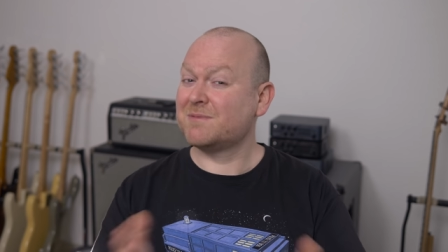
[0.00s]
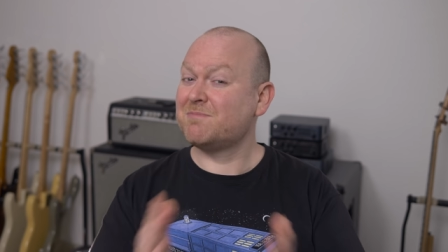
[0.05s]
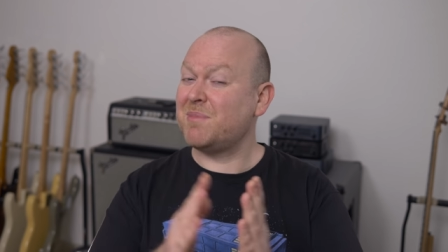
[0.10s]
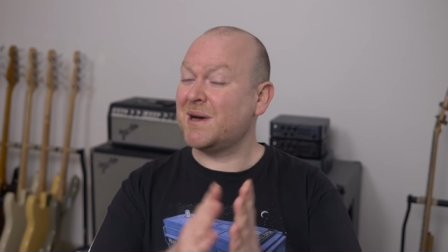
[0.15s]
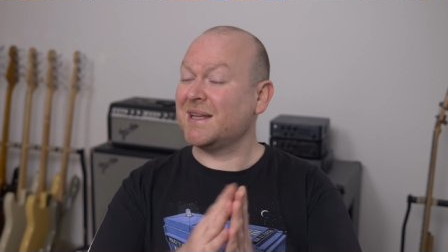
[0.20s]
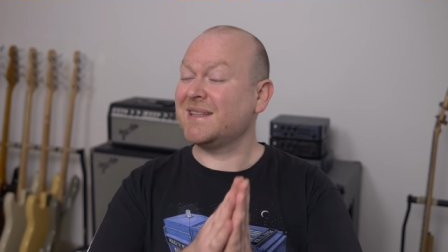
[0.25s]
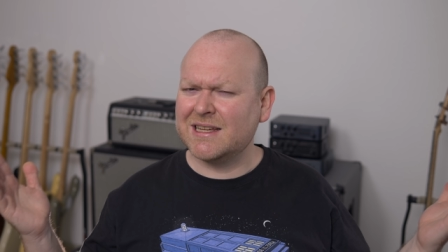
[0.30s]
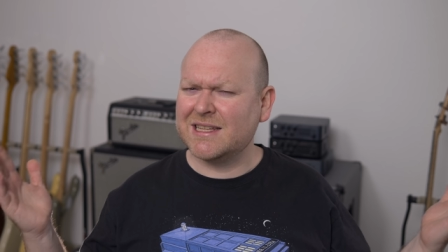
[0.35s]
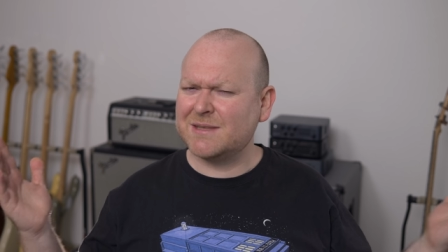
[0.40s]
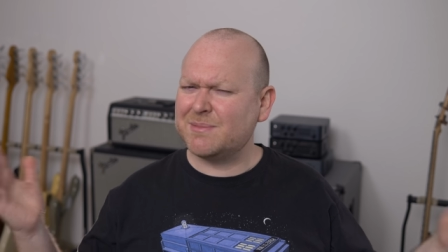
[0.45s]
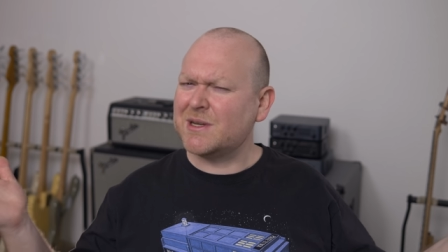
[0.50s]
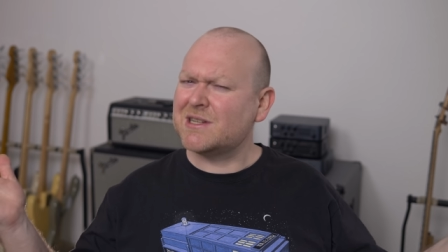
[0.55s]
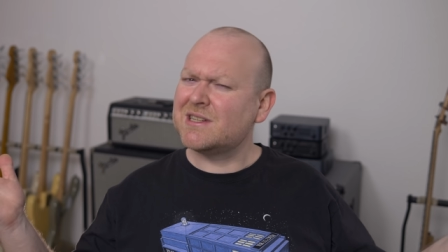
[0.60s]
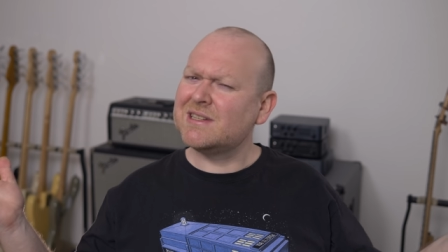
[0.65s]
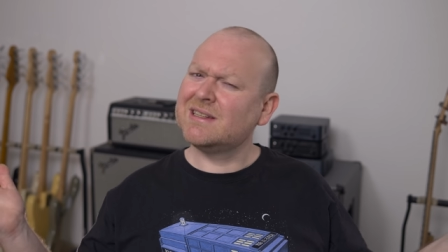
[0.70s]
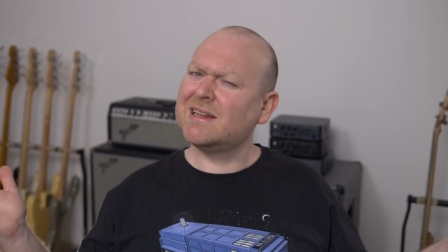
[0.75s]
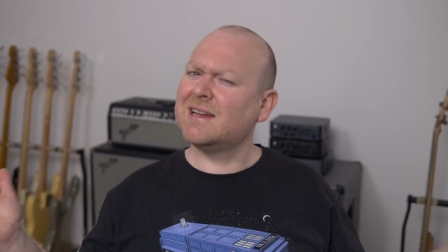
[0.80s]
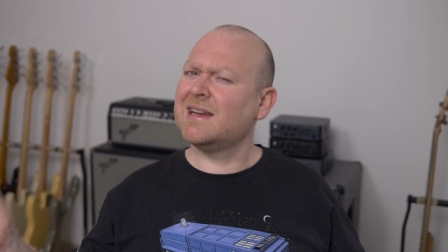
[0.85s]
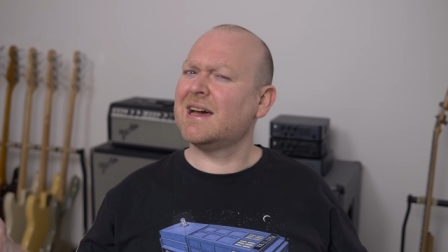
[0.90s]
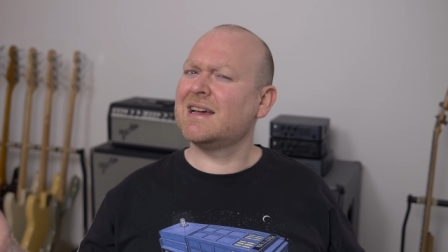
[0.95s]
but especially
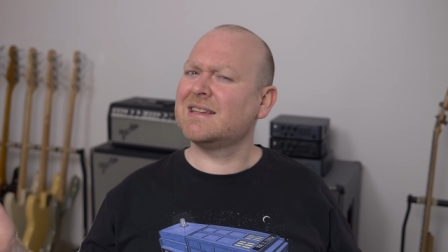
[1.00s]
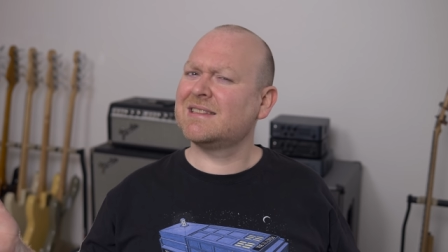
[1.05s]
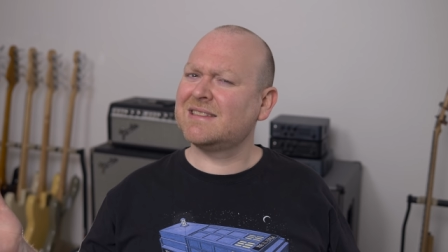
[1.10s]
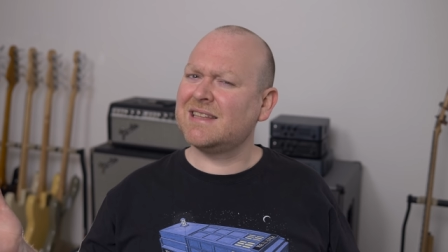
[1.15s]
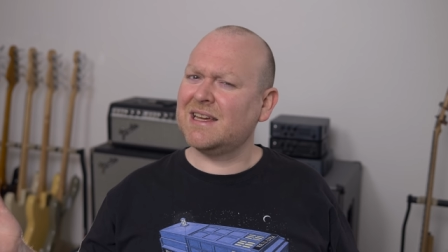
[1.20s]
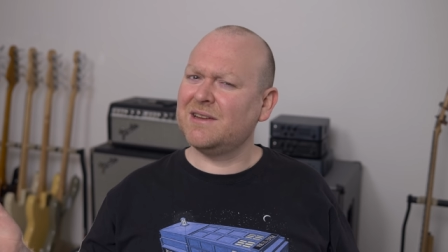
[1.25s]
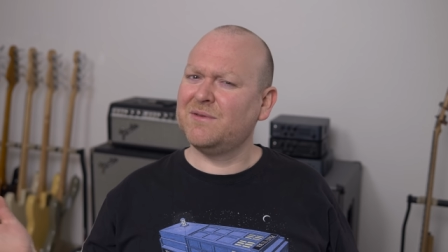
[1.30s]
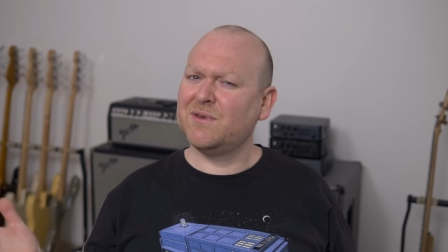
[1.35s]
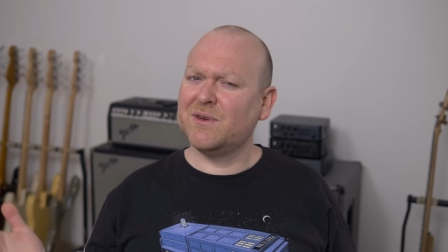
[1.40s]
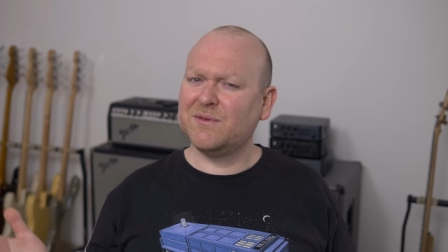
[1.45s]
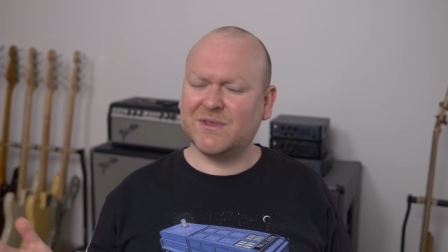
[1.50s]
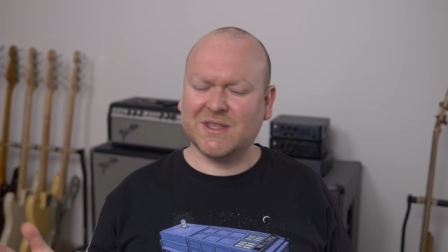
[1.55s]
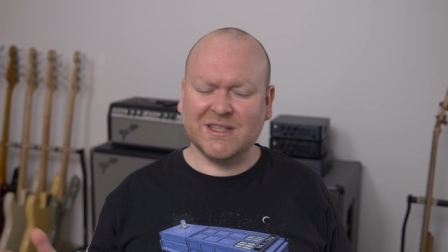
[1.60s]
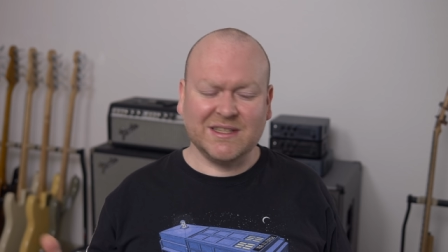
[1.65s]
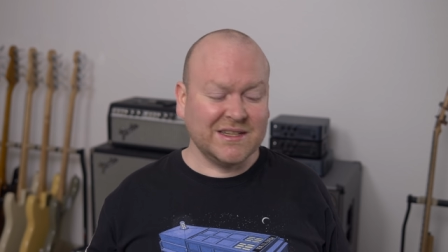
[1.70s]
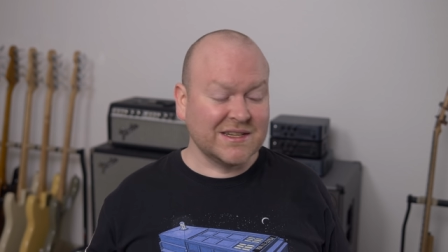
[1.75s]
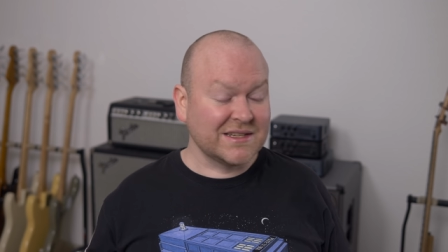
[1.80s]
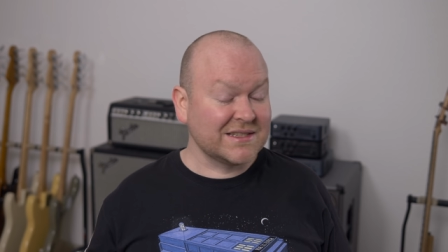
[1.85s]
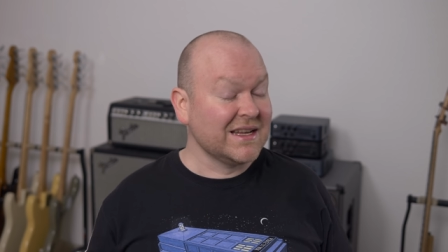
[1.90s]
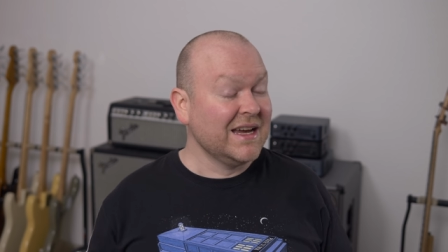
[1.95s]
in the last 10-15
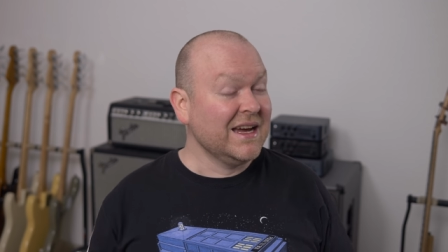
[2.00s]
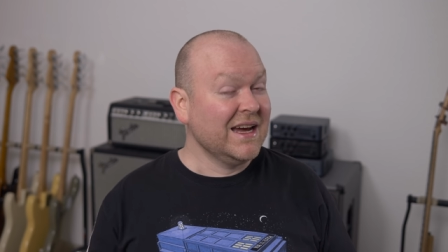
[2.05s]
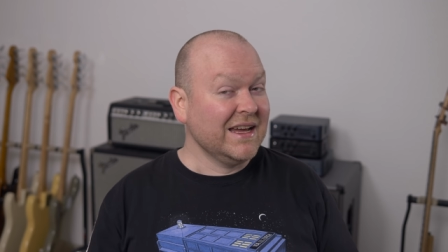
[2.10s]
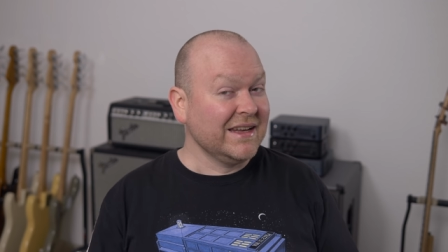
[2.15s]
years